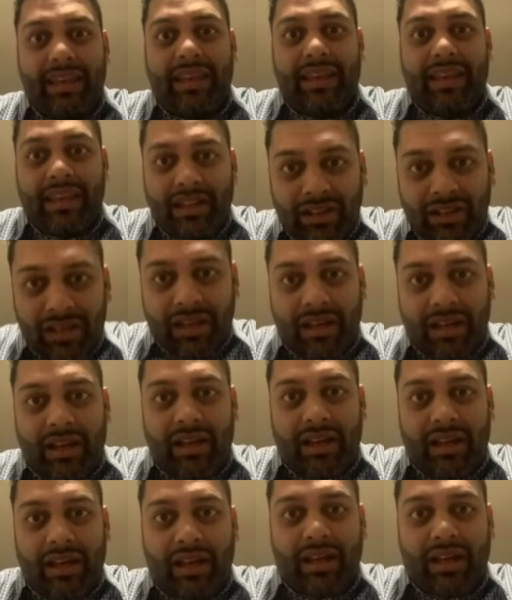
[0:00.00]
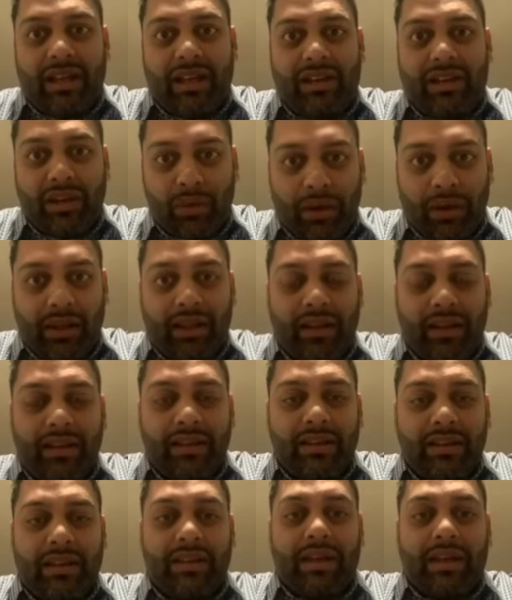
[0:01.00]
in New England,
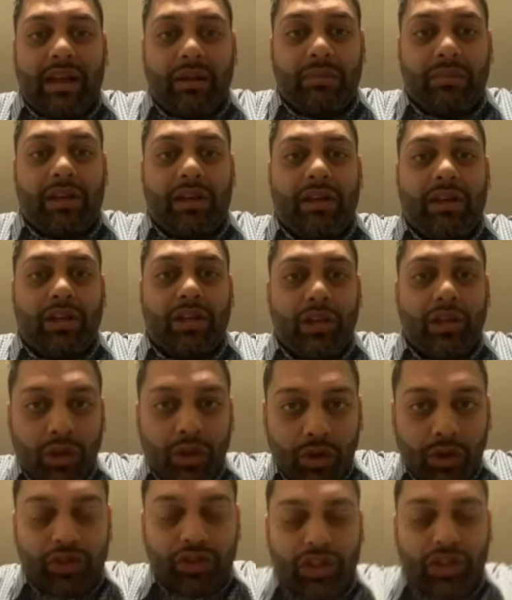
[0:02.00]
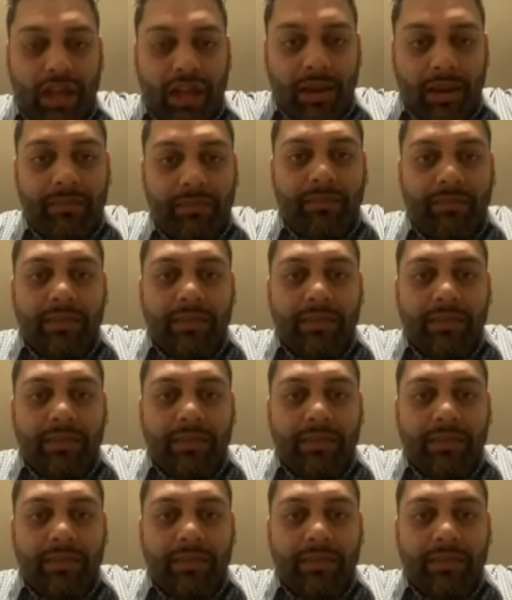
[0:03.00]
and that'll be a huge game.